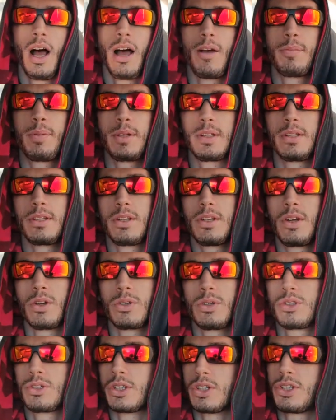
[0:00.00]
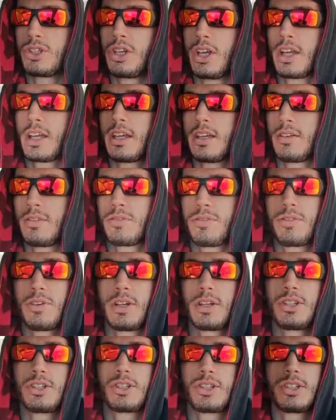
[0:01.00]
I've been, you know, using chicken,
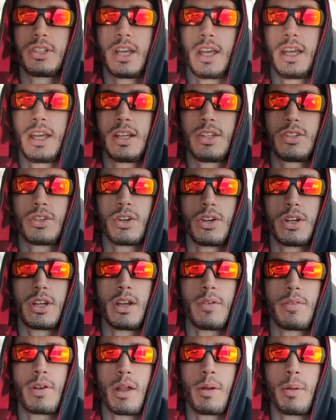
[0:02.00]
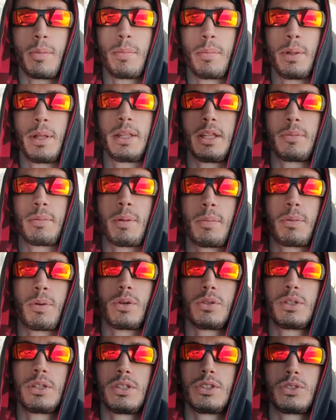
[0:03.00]
fish, steak, turkey. I've kind of been blending my
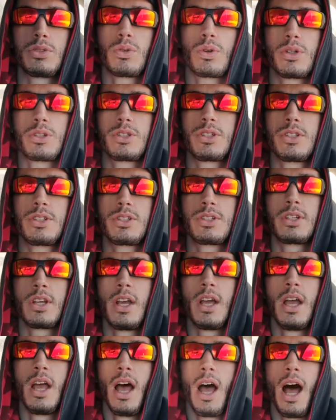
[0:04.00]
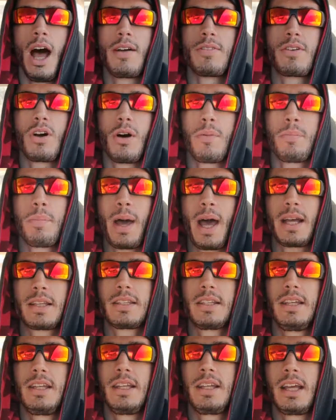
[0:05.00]
protein sources. I've gone back
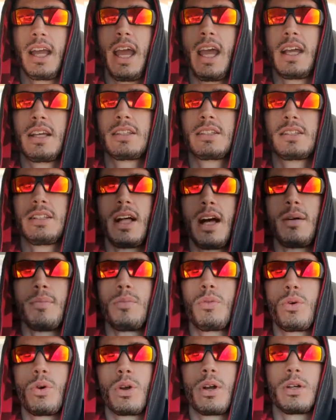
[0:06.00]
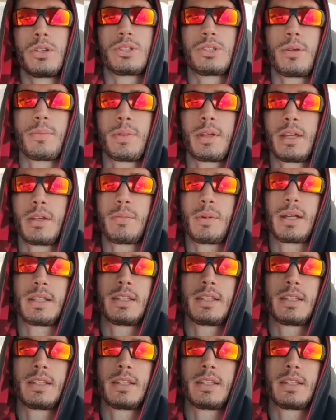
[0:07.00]
to eating eggs a lot more. It was something in